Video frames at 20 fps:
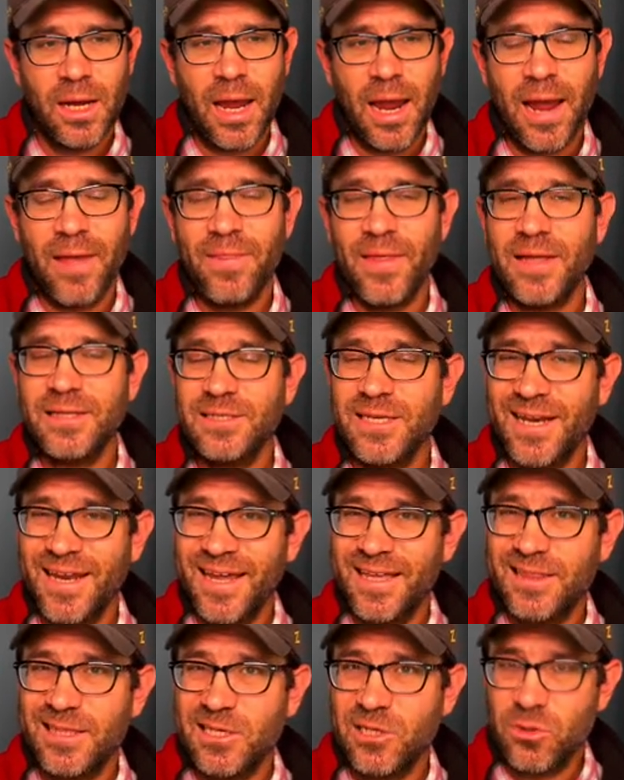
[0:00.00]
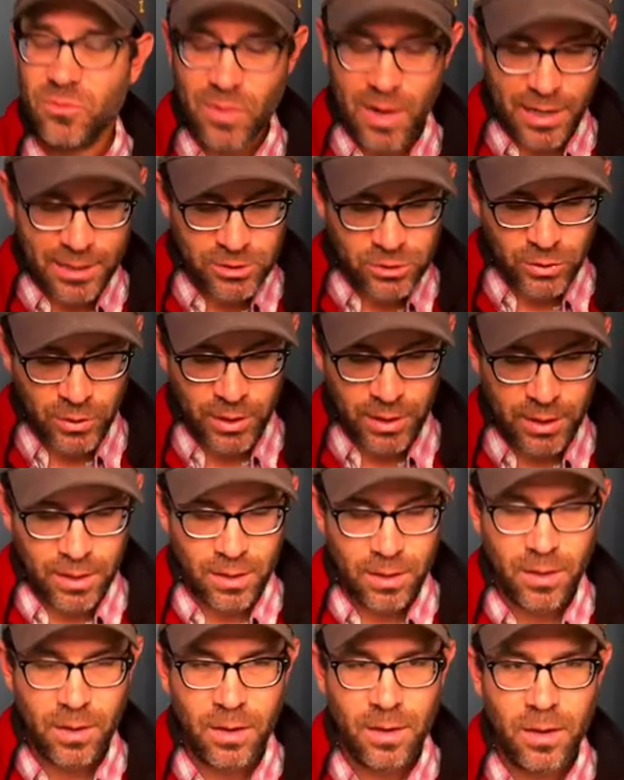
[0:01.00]
And that's going to get the directory
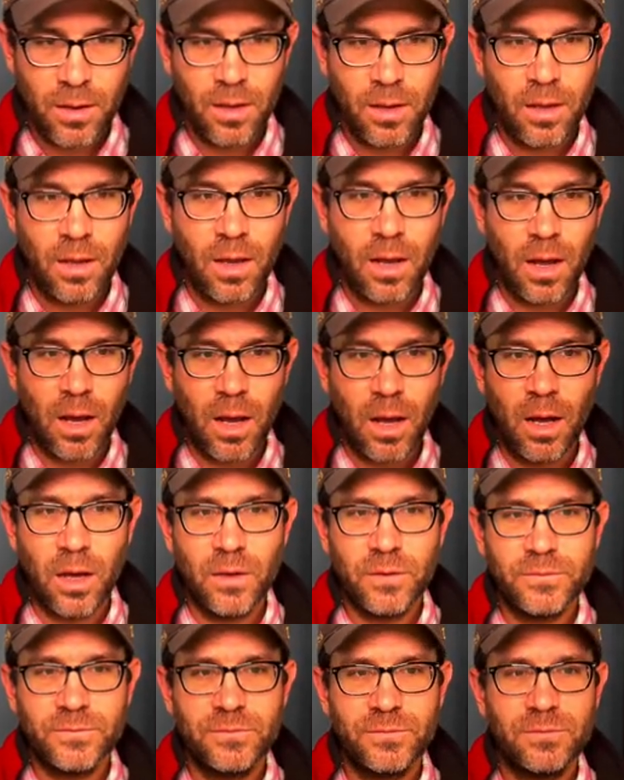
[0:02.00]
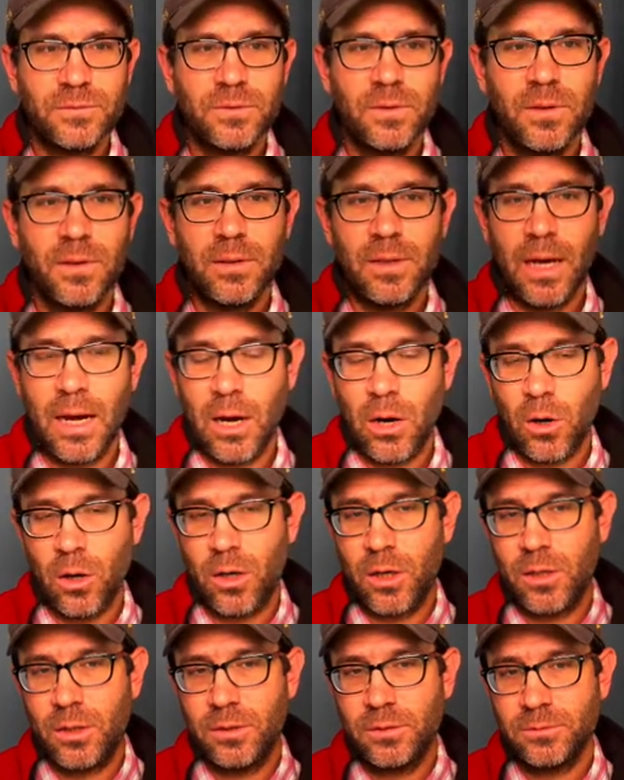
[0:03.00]
of
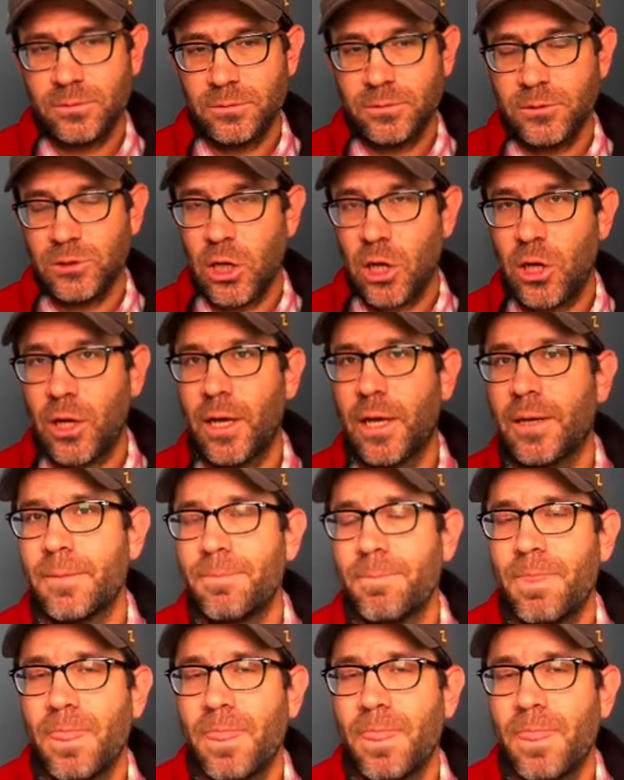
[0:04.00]
our target.